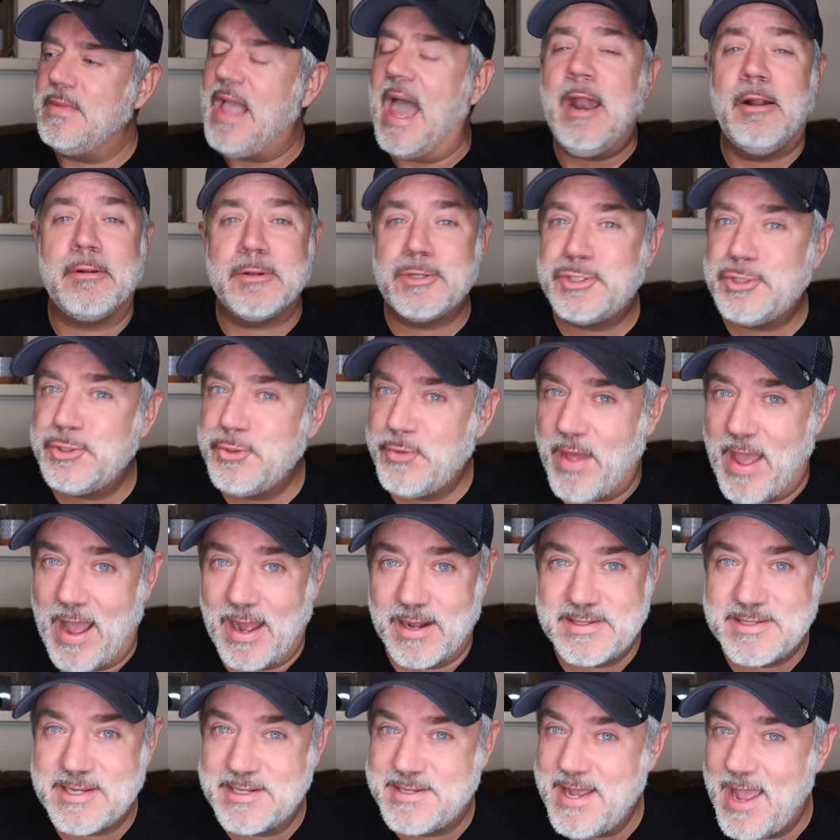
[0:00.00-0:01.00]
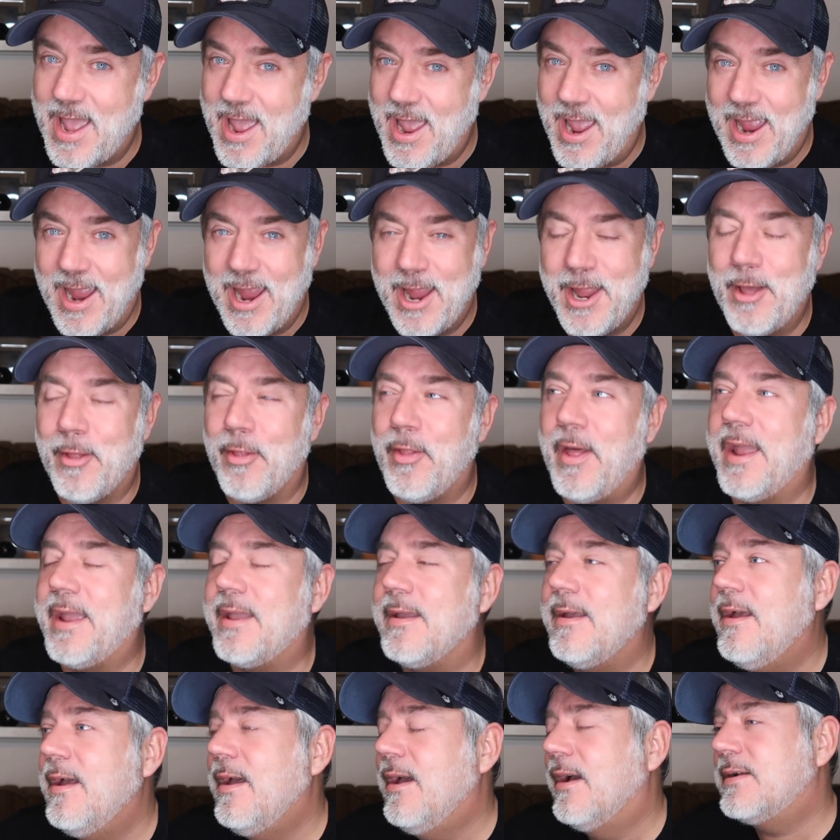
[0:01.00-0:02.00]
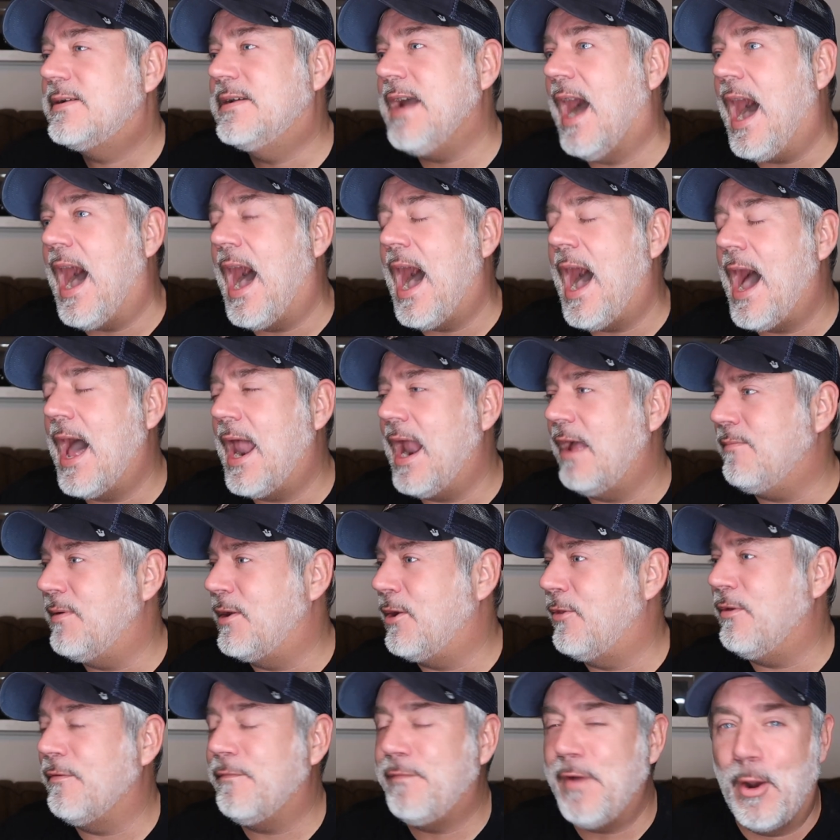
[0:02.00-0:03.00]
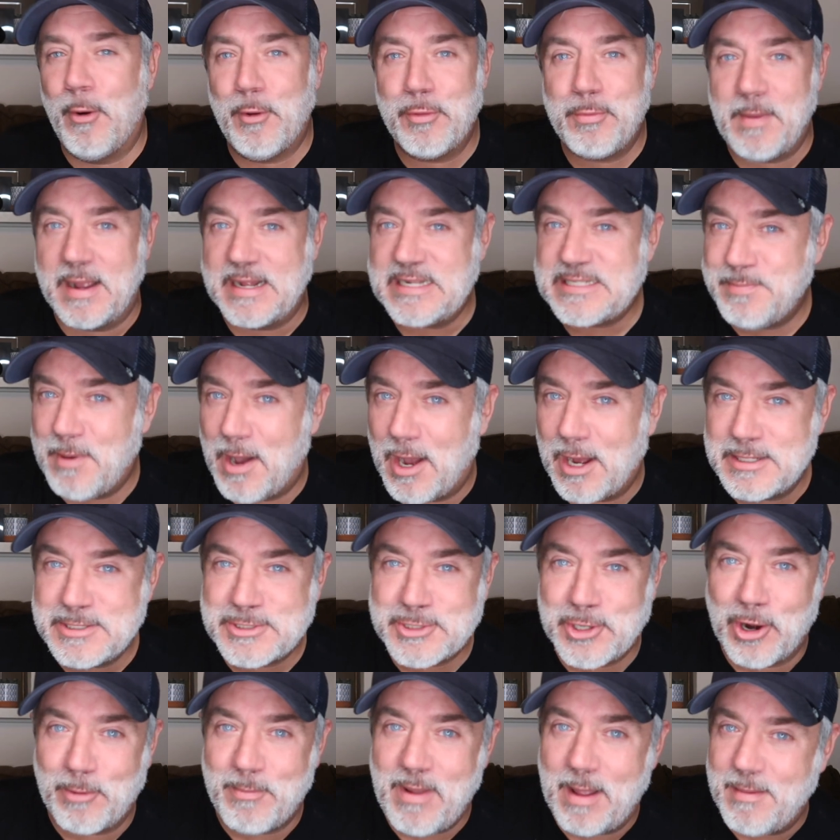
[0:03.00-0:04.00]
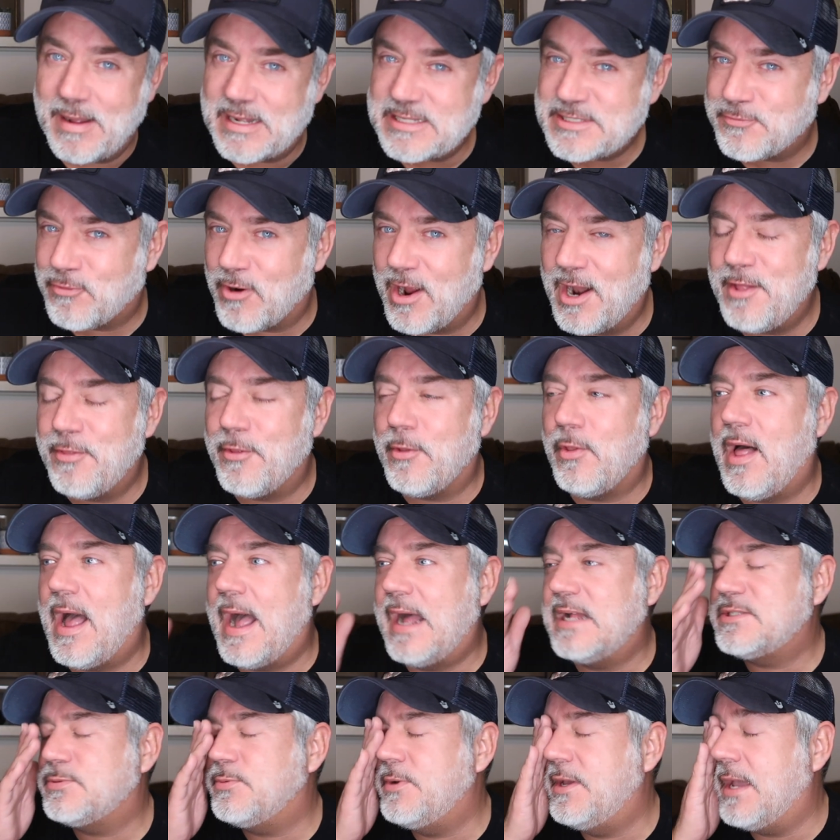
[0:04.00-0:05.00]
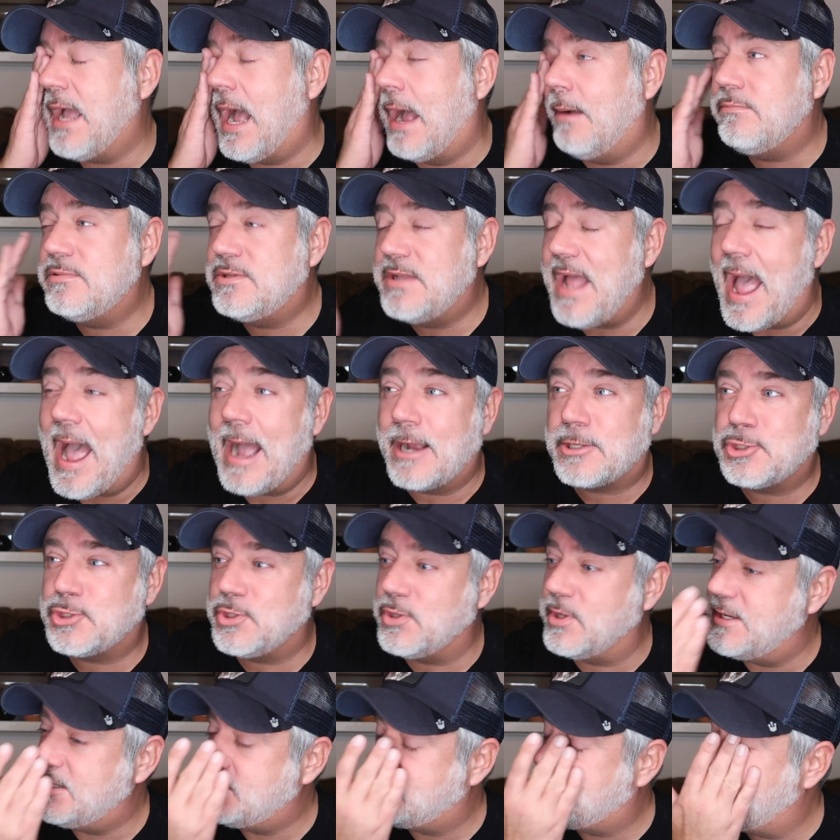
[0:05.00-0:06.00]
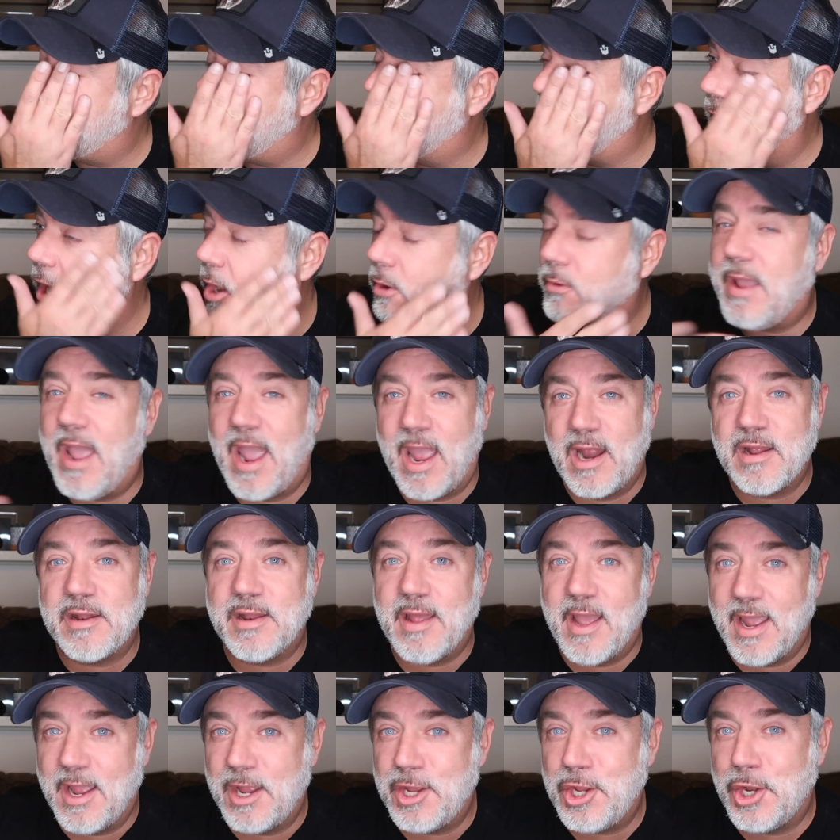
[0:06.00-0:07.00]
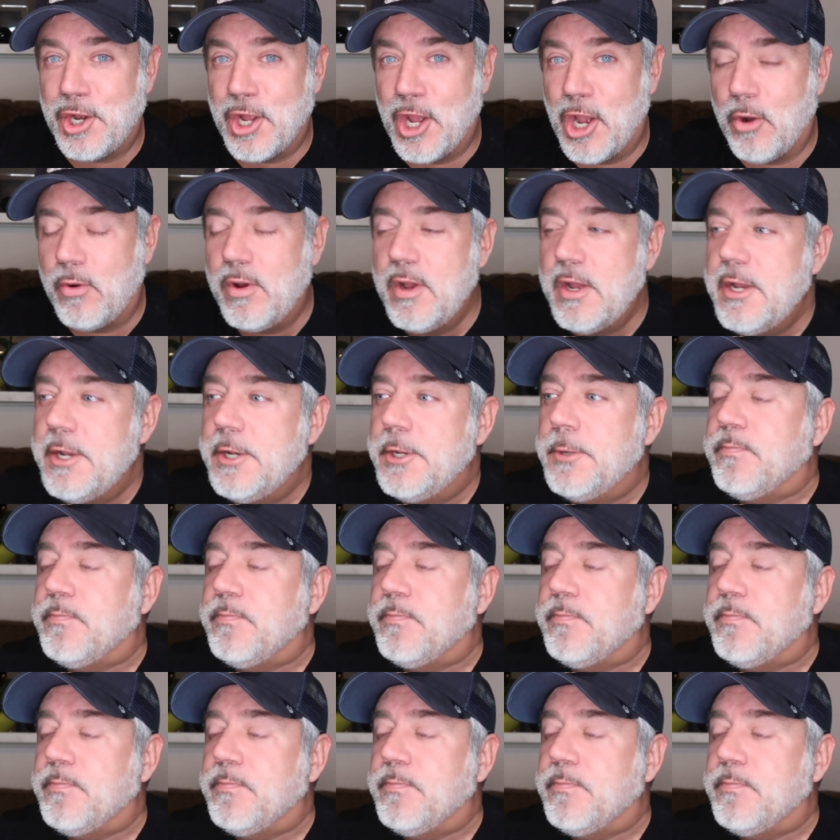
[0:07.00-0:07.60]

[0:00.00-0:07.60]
I don't do that today. Like, God, I've been on the phone with my sponsor or my best friend in the last week. I'm actually doing okay today, you know?